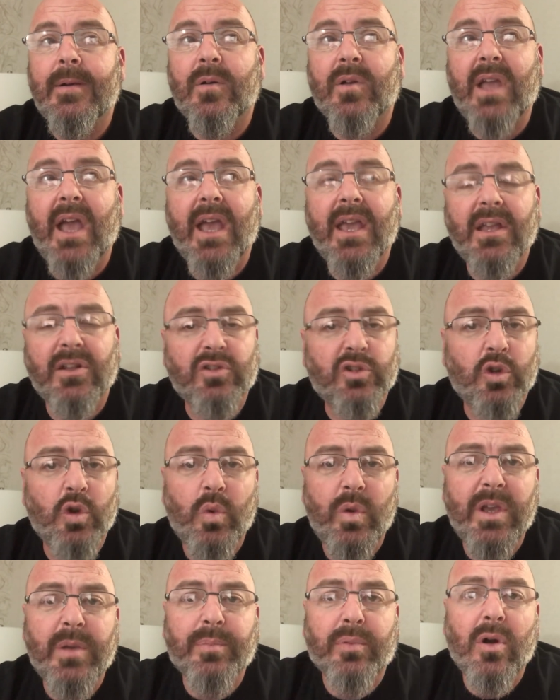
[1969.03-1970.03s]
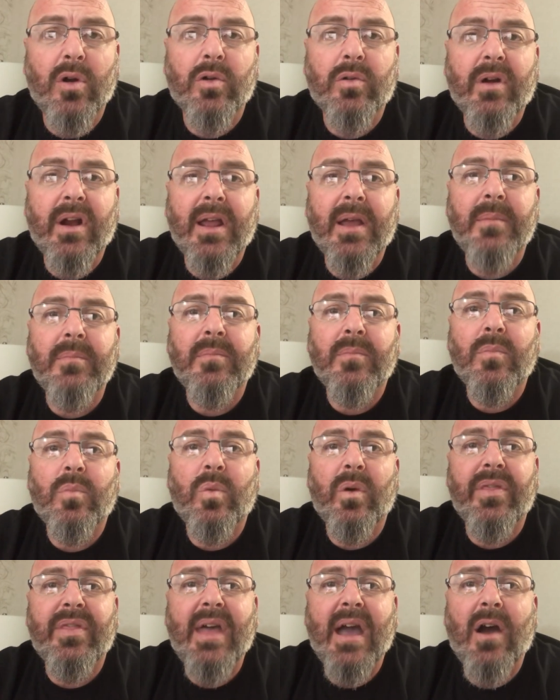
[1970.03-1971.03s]
okay? A two-week program
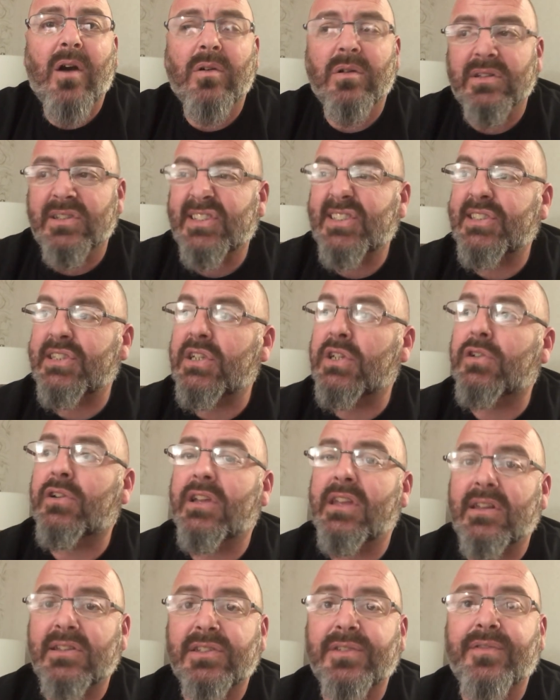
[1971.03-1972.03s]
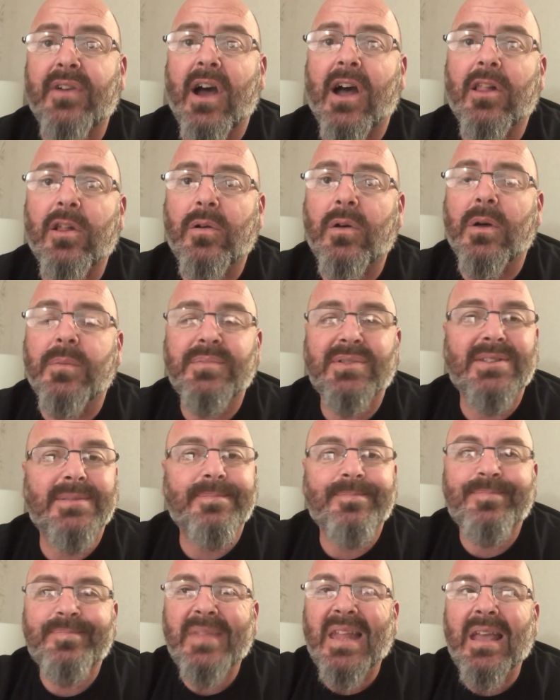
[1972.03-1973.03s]
without serious follow-ups,
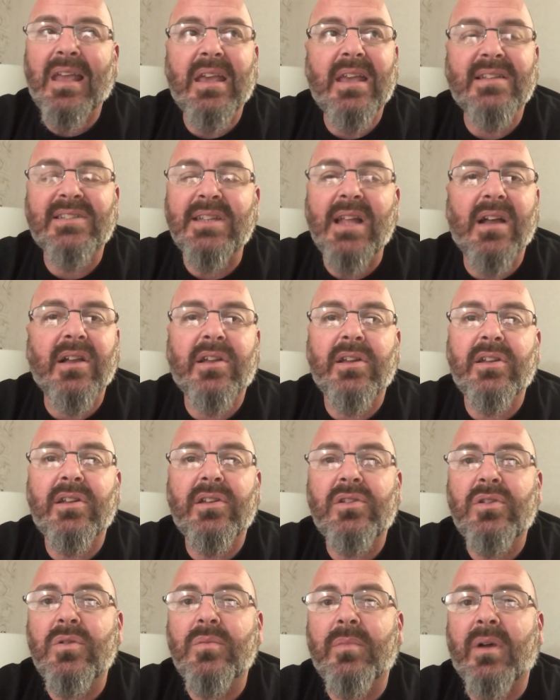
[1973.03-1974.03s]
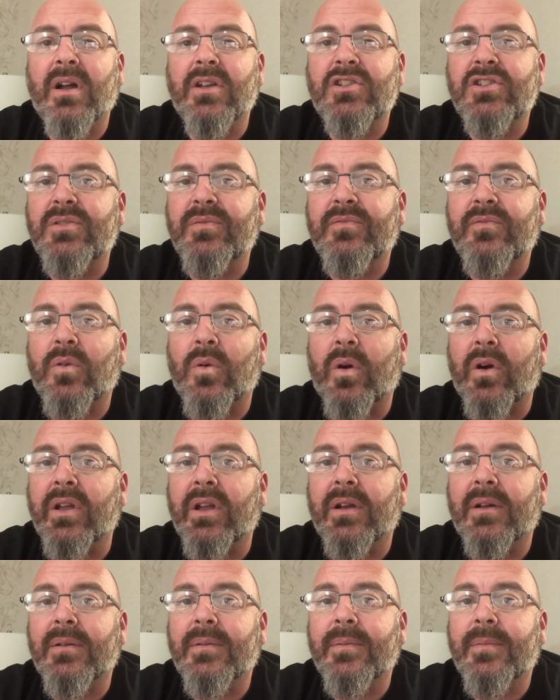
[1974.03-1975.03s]
and it's not going to do much for
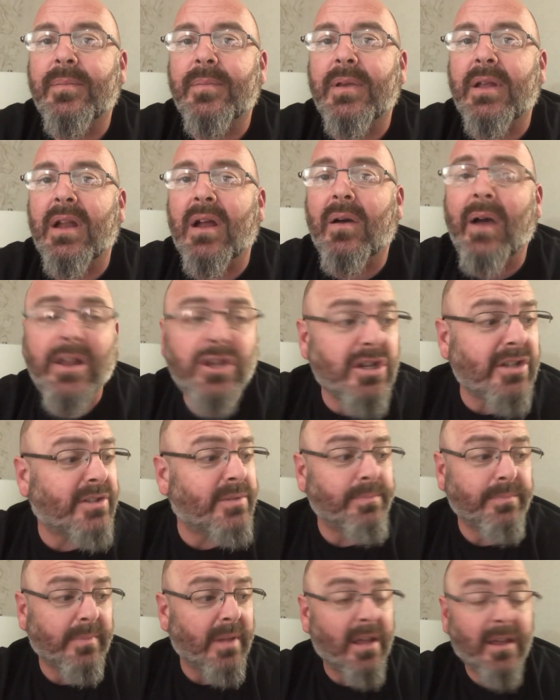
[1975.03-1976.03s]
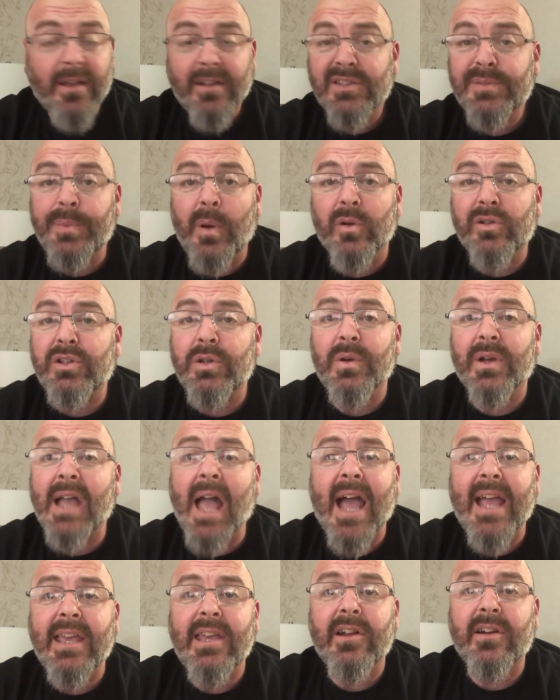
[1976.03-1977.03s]
you, you know? I just spoke to a
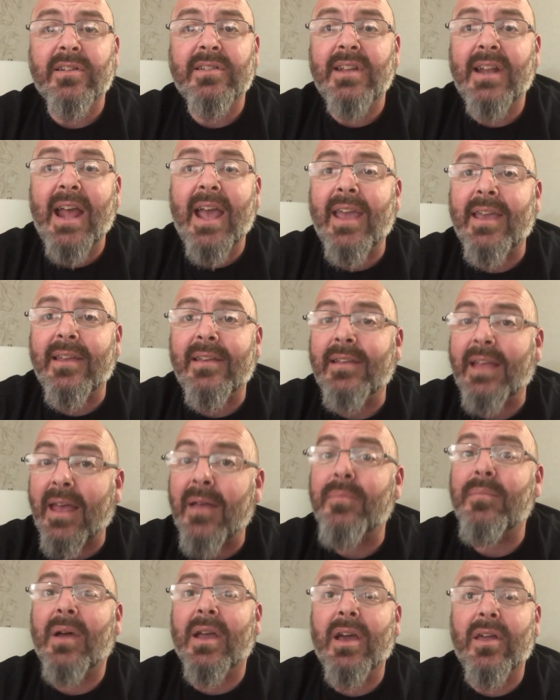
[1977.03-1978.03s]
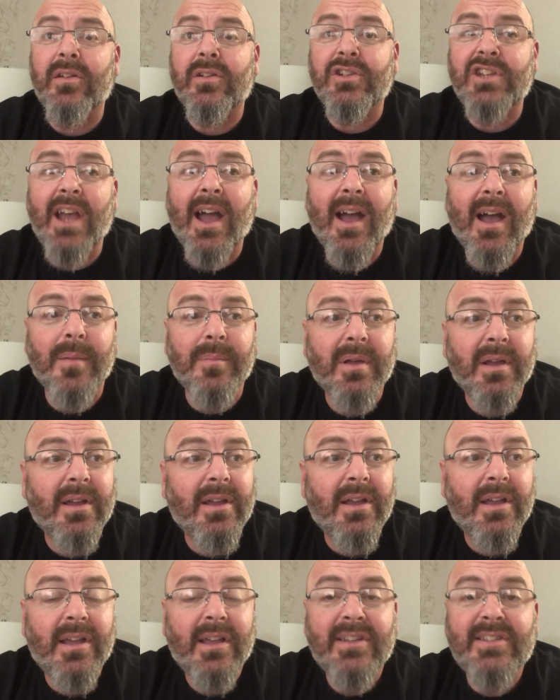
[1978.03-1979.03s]
guy here today at my other job.
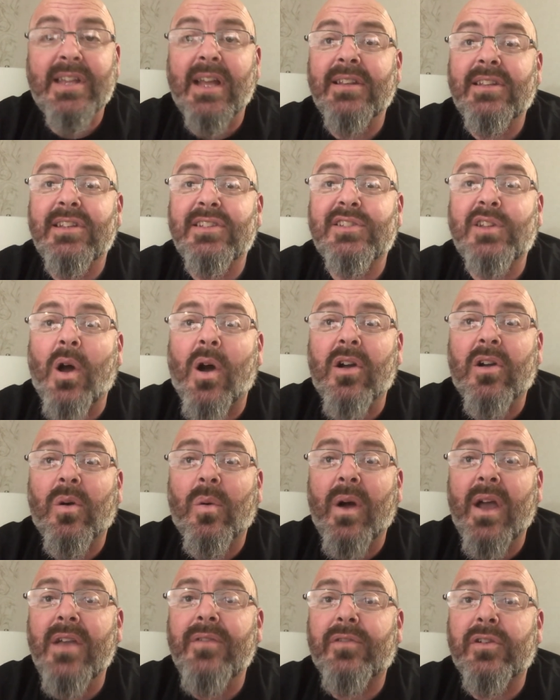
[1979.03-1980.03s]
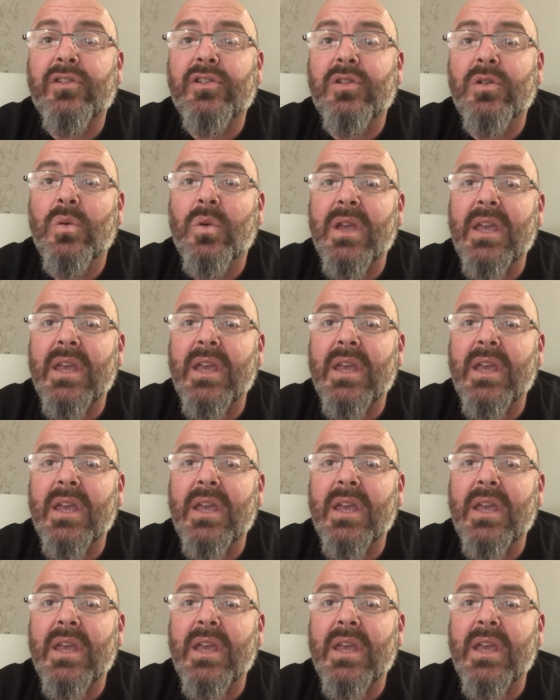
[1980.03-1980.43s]
Sent his dog away for 2